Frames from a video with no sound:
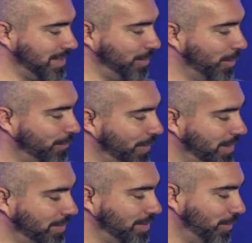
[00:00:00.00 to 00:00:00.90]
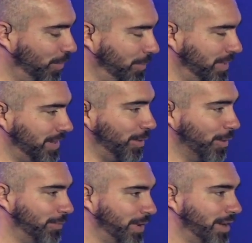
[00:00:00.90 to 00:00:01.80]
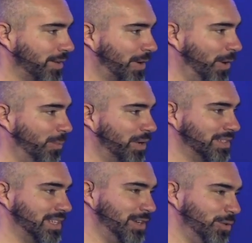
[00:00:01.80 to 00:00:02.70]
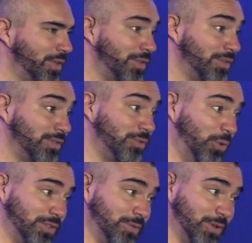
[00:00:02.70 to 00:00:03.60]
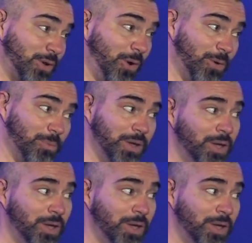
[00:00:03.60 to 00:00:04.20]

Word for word: They were afraid of the storm, and then they were afraid of the calm because they knew the source of the calm